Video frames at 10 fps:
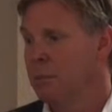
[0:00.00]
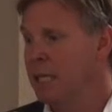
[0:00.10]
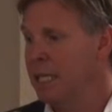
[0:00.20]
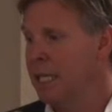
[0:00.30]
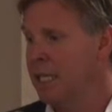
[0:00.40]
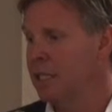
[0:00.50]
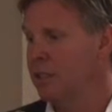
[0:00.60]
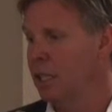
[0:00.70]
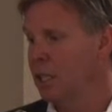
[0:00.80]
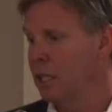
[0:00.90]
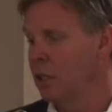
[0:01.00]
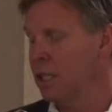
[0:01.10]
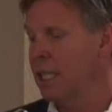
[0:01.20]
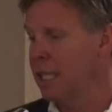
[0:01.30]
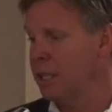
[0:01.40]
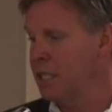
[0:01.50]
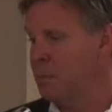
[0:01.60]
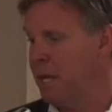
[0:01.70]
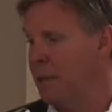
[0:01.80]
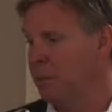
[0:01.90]
because looking at this
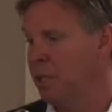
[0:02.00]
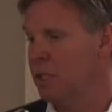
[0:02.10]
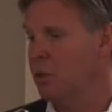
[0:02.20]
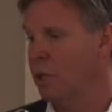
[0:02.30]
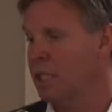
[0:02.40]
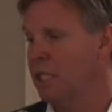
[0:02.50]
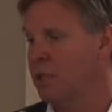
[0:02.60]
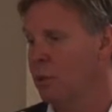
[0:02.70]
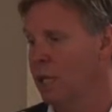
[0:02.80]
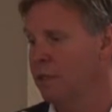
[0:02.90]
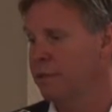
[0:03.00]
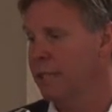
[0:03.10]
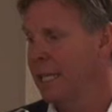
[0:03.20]
paper in 2012,